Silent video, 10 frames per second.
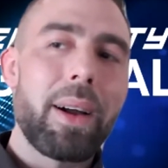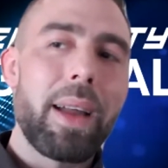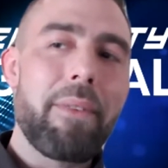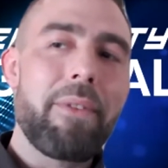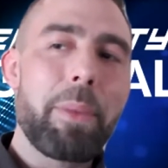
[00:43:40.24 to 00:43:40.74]

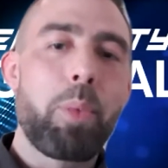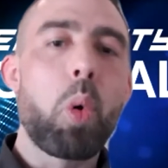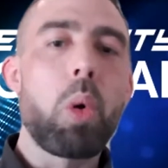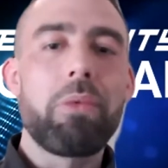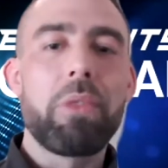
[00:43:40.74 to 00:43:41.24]
every
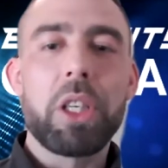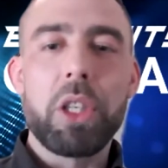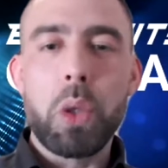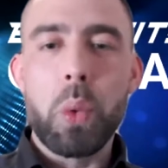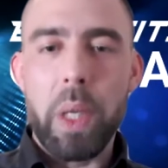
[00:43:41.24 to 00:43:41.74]
pool
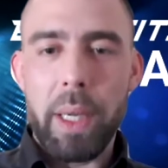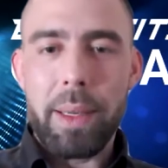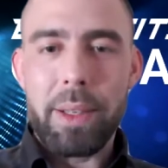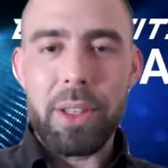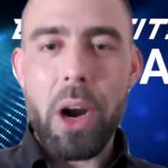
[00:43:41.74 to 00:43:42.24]
renewing
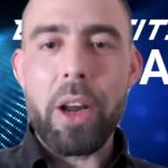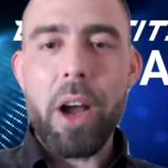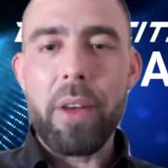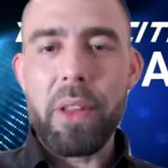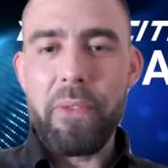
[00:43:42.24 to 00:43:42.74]
starting
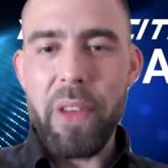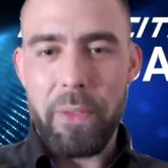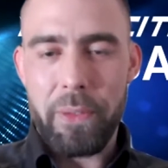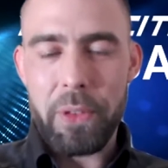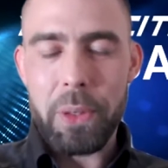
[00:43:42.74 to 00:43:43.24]
on the
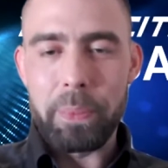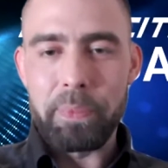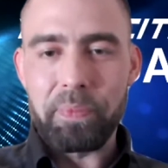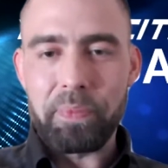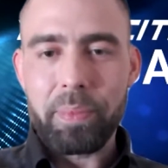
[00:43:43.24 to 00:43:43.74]
5th,
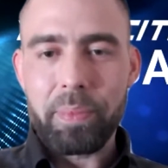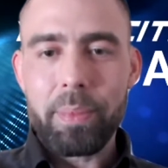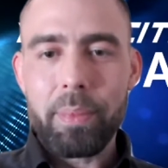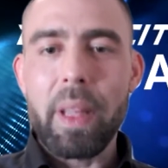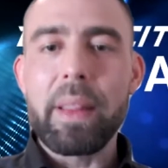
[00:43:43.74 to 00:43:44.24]

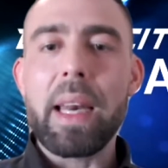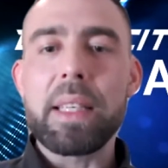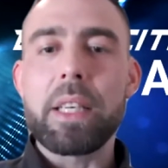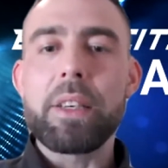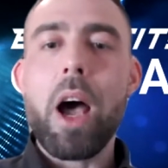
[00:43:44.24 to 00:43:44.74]
that
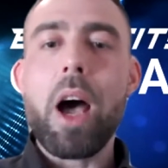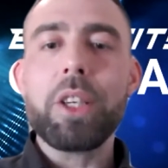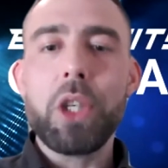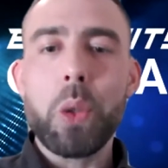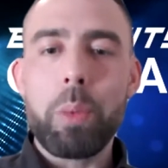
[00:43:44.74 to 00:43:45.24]
is a
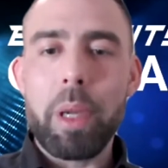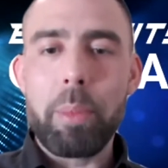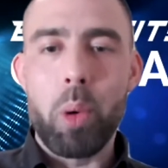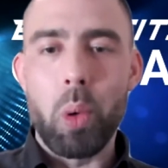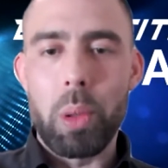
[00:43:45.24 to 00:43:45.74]

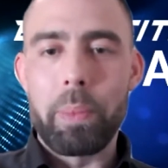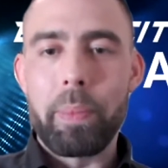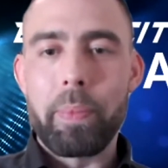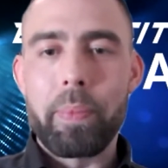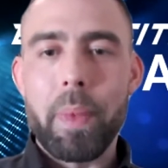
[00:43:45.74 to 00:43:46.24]
non-UME pool,
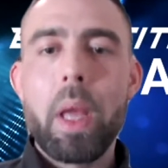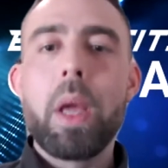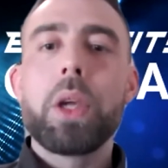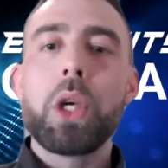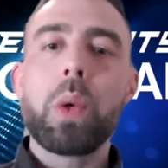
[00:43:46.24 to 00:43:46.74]

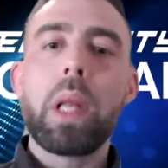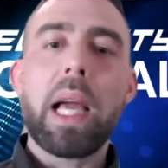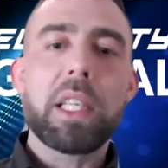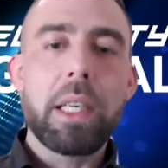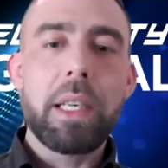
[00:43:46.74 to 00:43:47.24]
you will
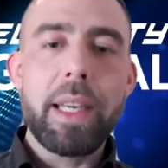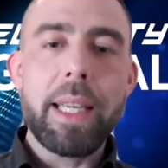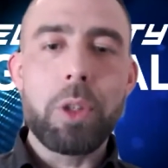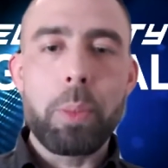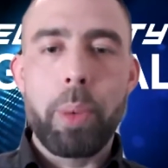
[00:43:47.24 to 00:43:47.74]
actually
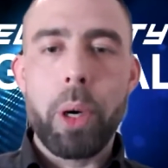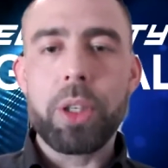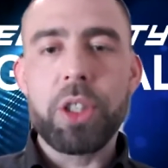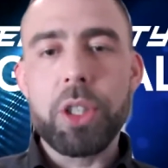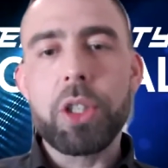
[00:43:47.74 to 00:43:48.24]
need to
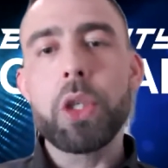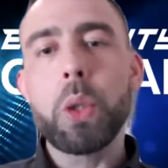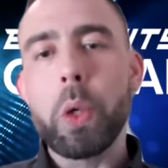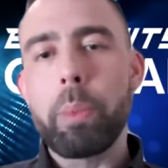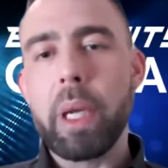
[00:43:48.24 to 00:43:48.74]
purchase
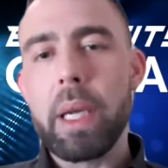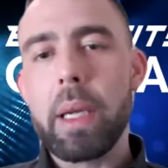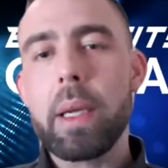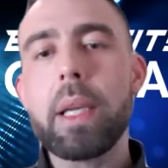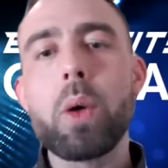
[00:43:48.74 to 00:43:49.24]

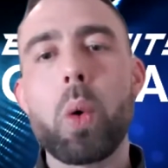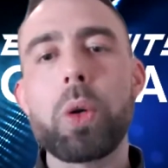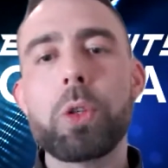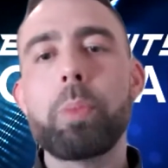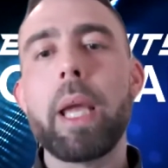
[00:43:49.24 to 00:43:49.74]
UME in
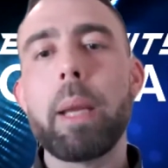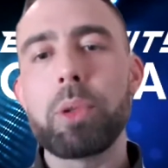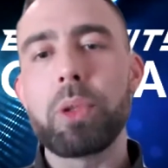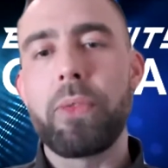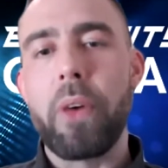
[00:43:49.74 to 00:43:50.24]
order to be able
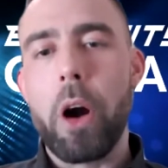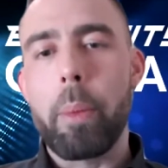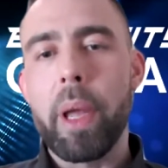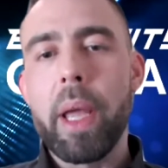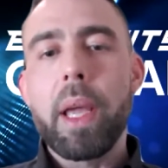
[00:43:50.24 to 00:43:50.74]
to
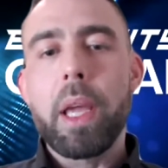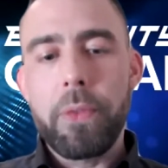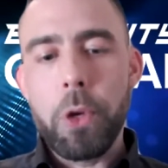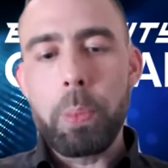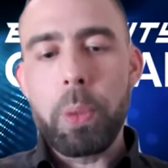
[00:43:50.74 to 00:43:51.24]
farm.
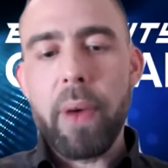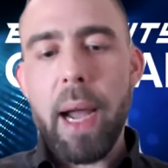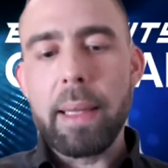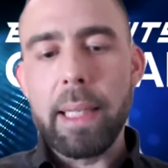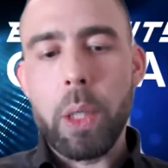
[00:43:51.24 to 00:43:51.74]
If you
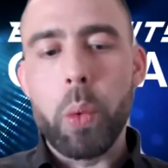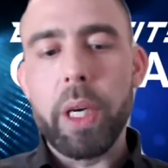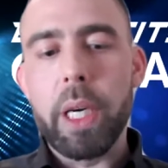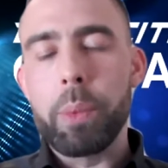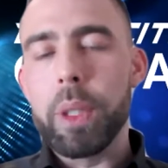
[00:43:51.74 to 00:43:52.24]
provide
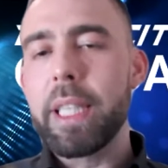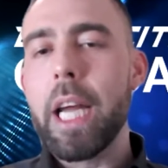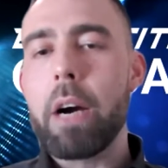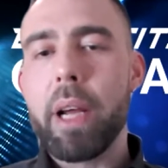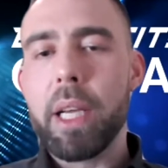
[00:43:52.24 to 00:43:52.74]
liquidity with
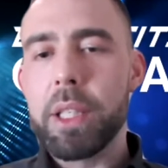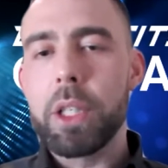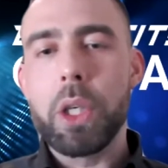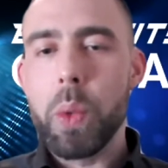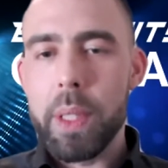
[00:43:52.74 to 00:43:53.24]
TRX
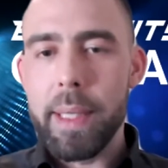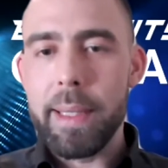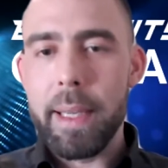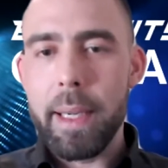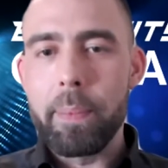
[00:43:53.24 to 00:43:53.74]
and
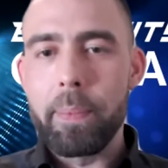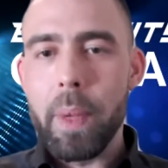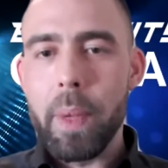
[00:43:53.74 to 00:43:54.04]
USDT,